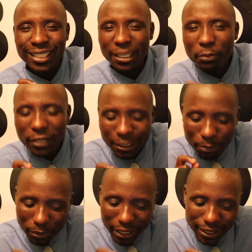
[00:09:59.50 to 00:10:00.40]
Deputy
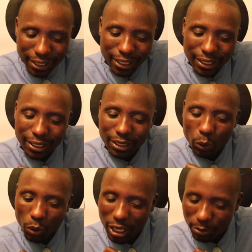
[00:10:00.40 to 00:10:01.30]
President
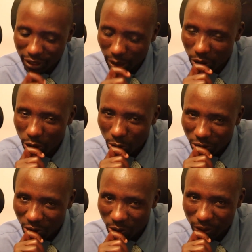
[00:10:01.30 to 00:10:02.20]
William Samoei
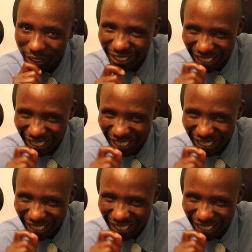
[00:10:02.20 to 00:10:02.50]
Ruto's